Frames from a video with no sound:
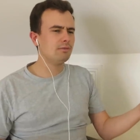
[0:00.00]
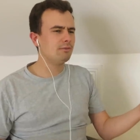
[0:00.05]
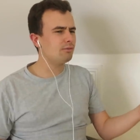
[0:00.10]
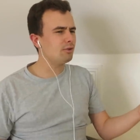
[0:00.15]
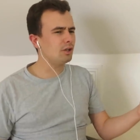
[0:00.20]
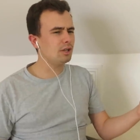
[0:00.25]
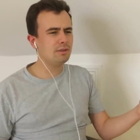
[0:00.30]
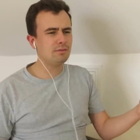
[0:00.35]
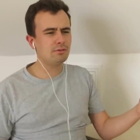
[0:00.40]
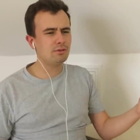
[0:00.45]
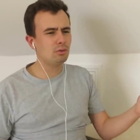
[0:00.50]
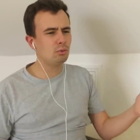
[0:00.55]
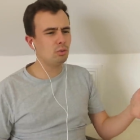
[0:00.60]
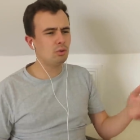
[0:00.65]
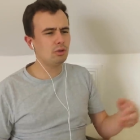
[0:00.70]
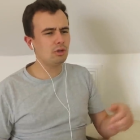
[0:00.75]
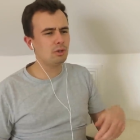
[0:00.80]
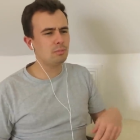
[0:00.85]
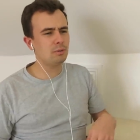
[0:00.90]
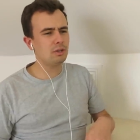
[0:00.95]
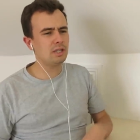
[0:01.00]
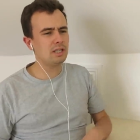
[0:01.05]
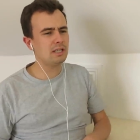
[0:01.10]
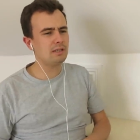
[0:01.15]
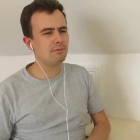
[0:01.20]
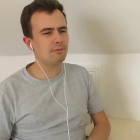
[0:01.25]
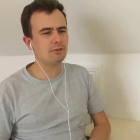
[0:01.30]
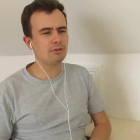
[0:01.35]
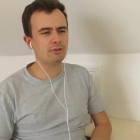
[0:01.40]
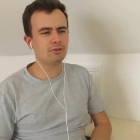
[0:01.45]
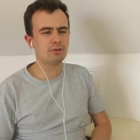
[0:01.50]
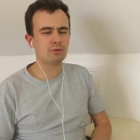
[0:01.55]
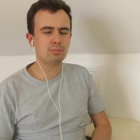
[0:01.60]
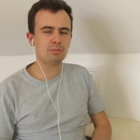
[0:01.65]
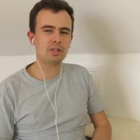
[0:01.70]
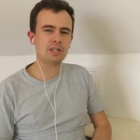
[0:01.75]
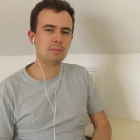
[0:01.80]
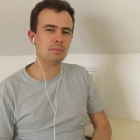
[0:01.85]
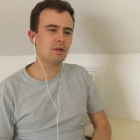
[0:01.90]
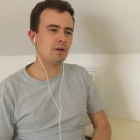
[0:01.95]
5-1, I believe, for the
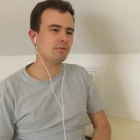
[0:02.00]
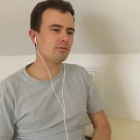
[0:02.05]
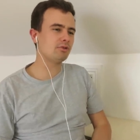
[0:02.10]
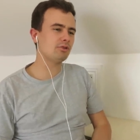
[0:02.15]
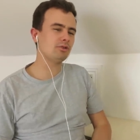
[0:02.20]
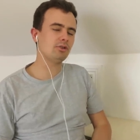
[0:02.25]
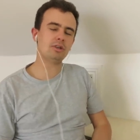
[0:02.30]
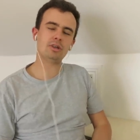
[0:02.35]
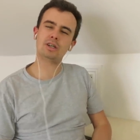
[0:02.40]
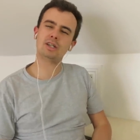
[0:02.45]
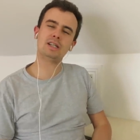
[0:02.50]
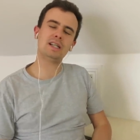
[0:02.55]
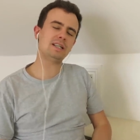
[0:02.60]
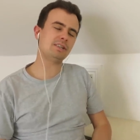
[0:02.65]
Supreme Novices Hurdle.